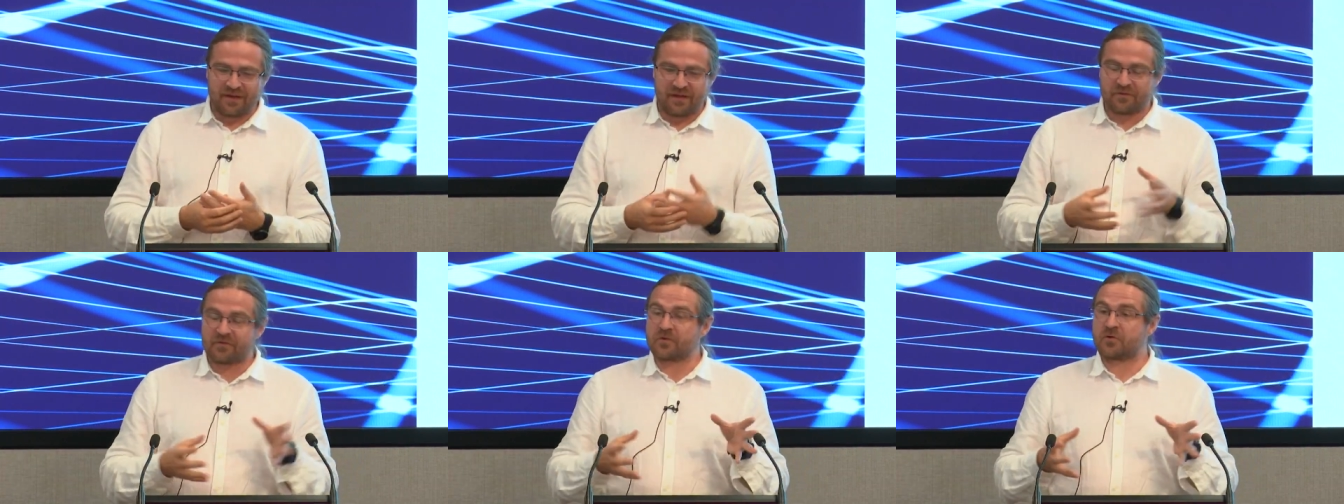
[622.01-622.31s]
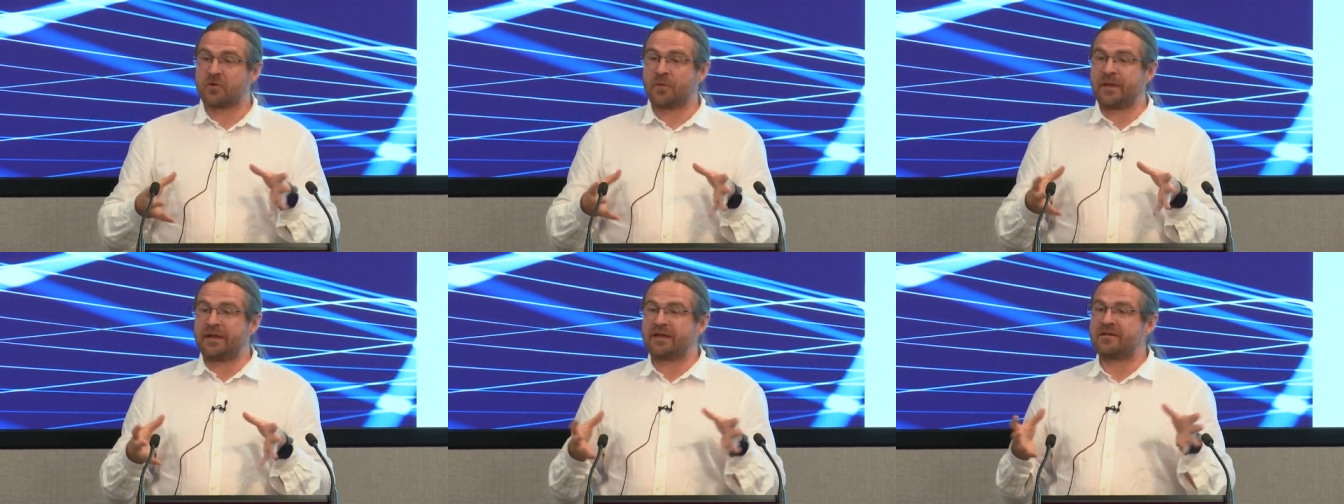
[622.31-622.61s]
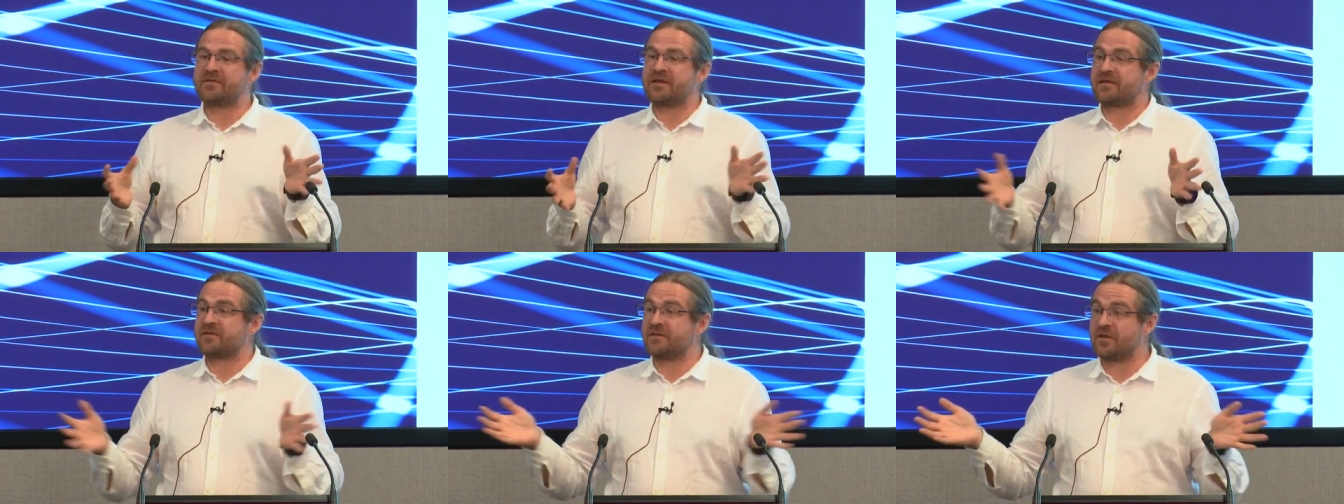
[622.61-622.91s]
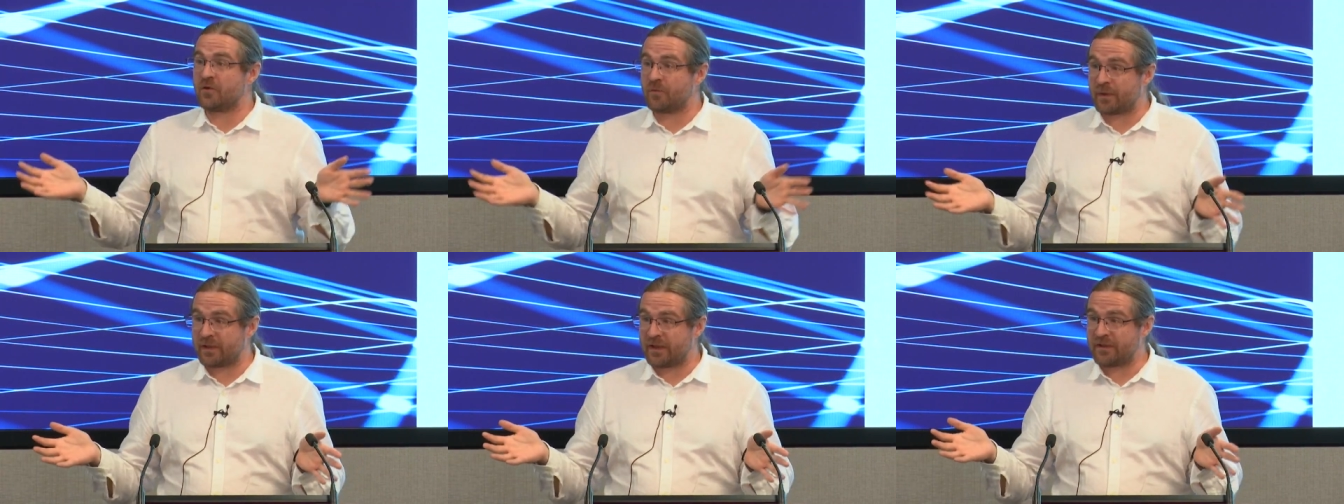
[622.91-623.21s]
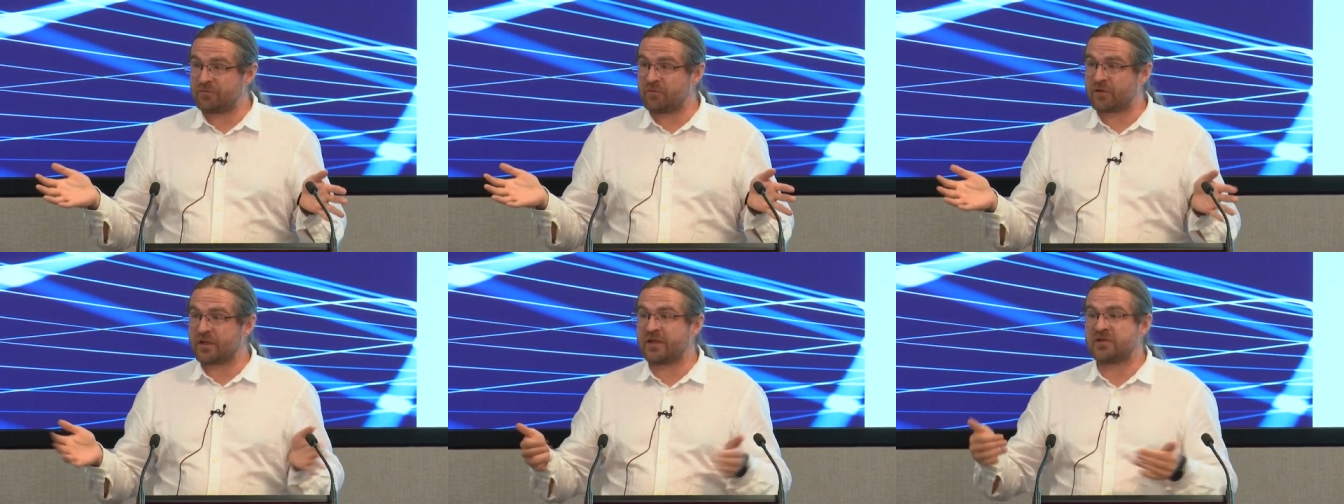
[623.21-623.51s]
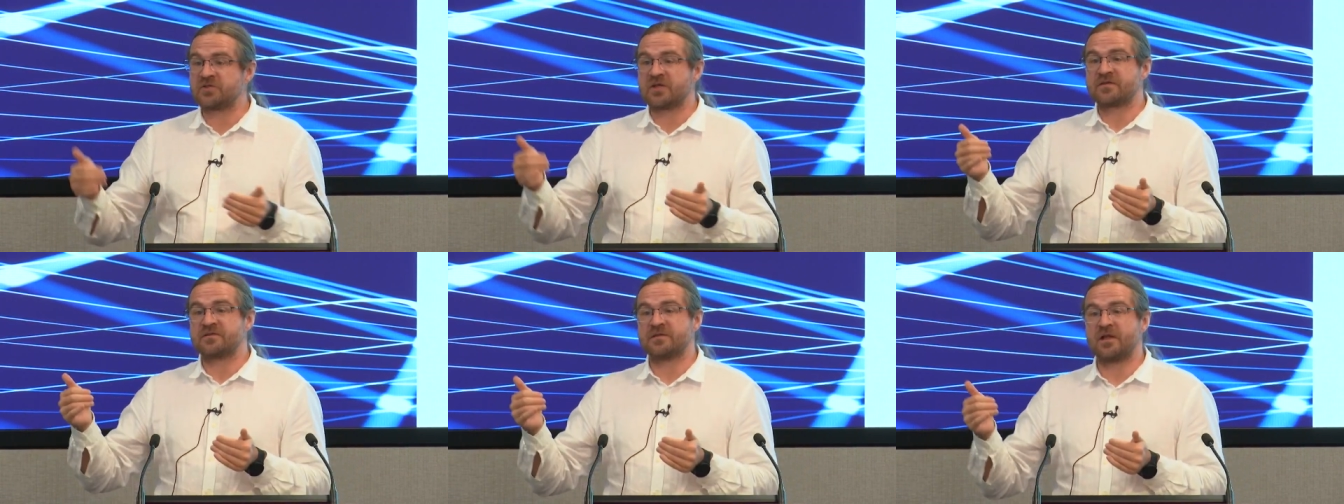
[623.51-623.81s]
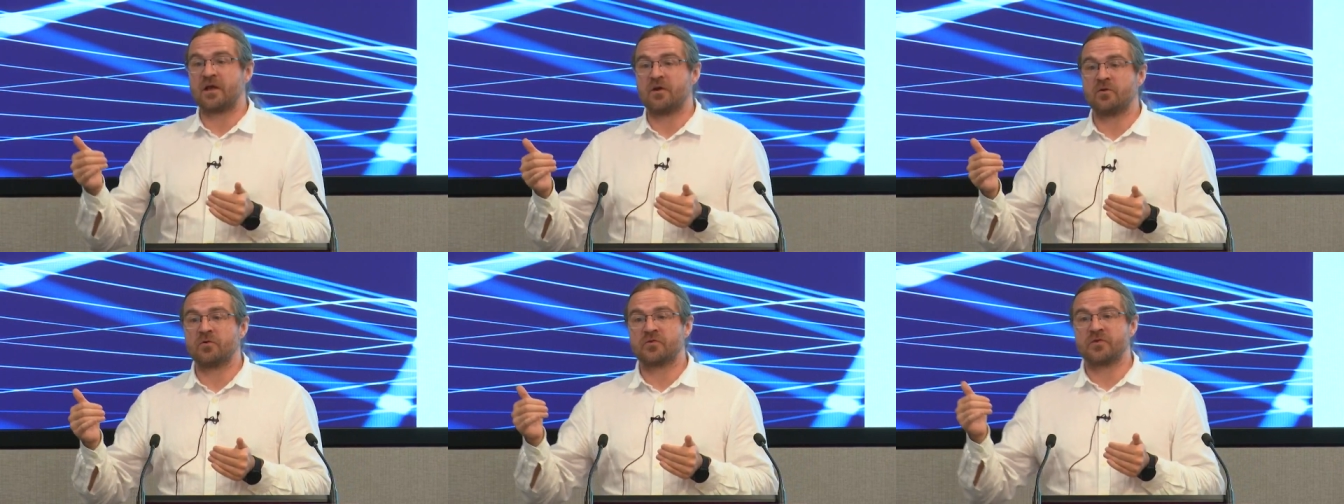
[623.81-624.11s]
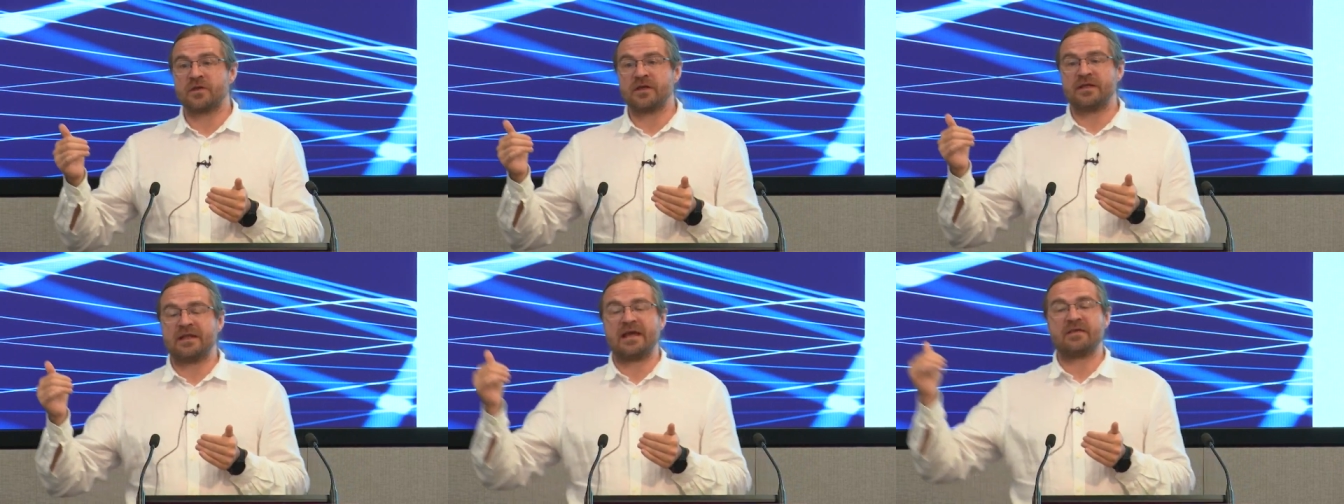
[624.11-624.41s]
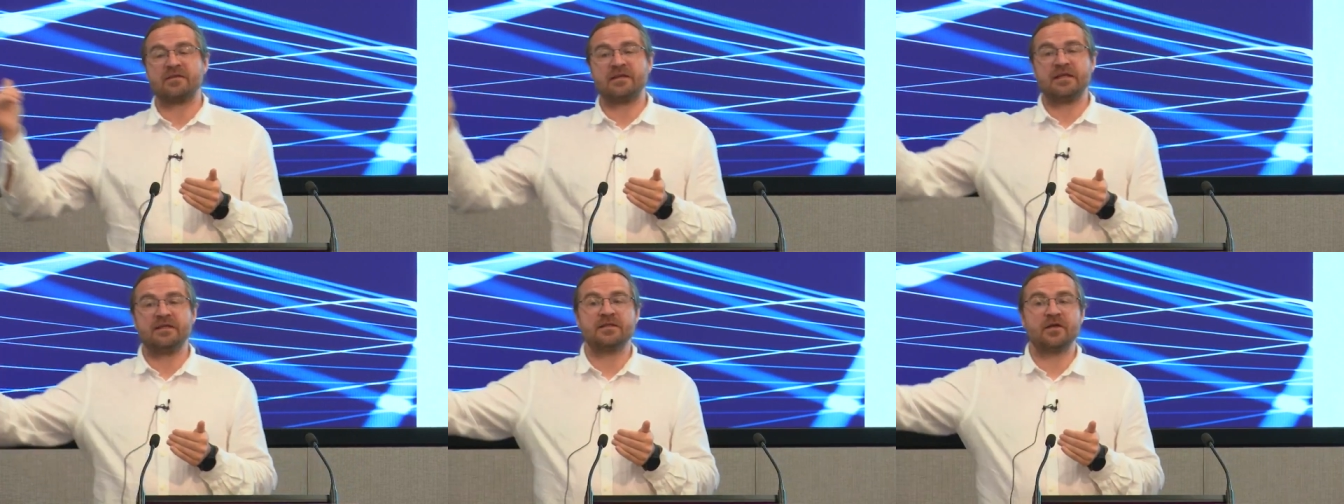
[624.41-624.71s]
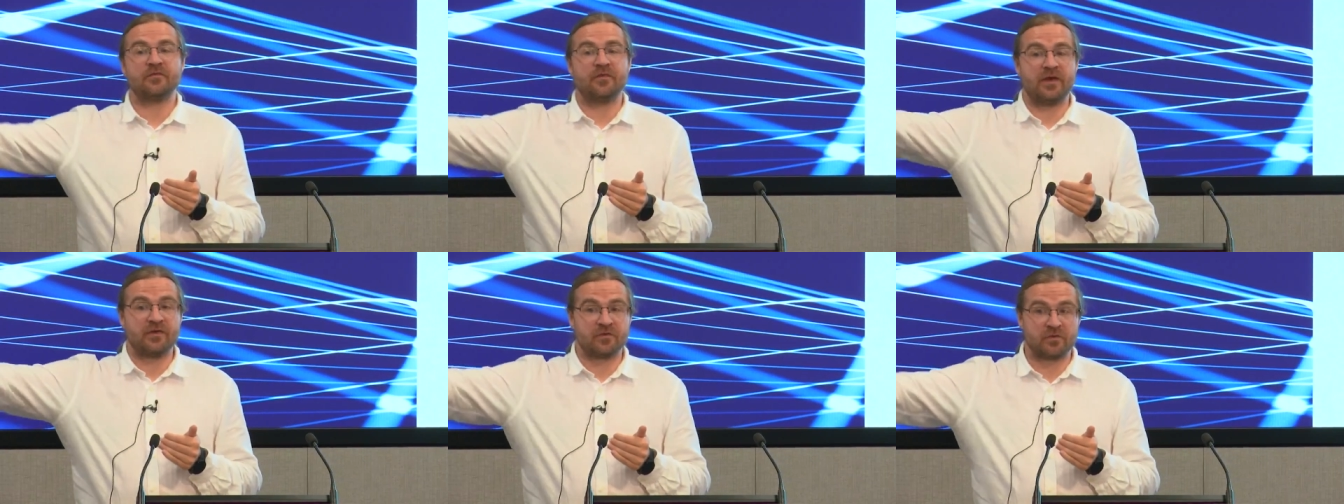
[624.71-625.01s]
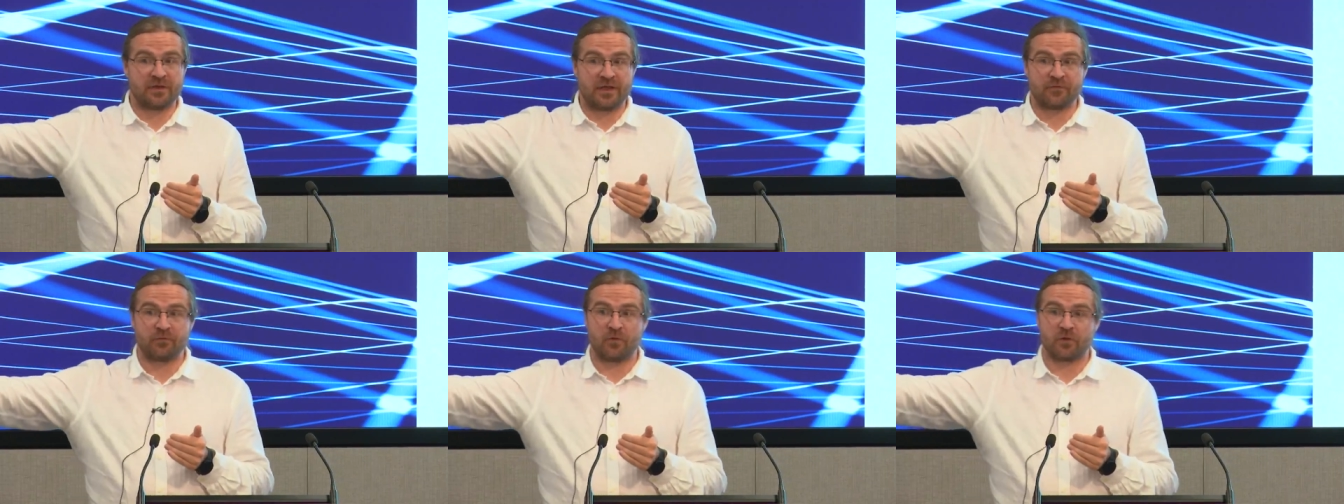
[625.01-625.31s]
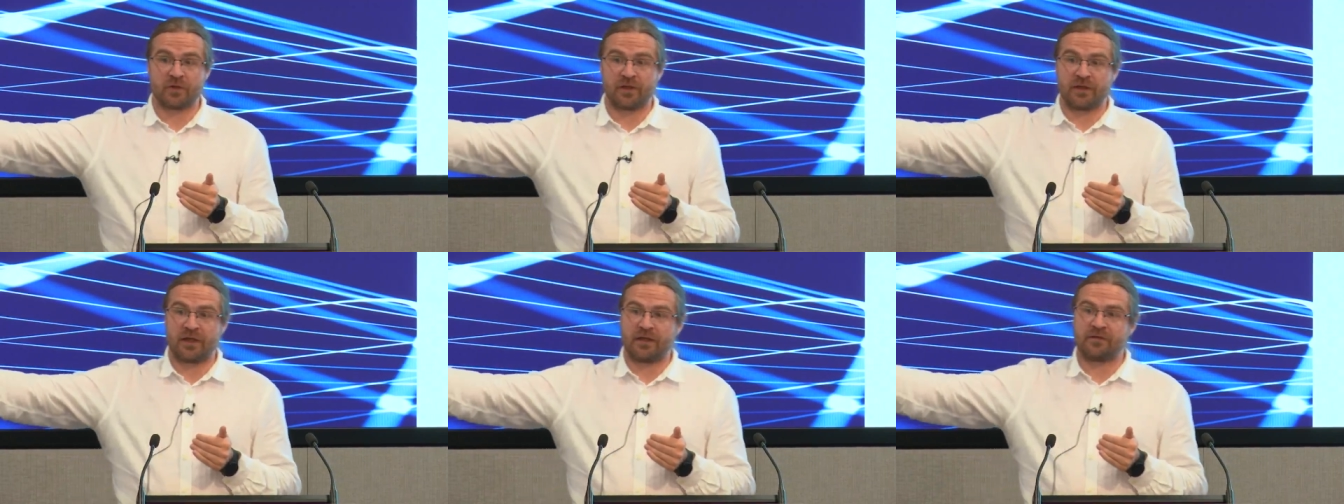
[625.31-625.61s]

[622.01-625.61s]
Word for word: So Kubernetes doesn't know about networking, it just knows it has an interface to networking.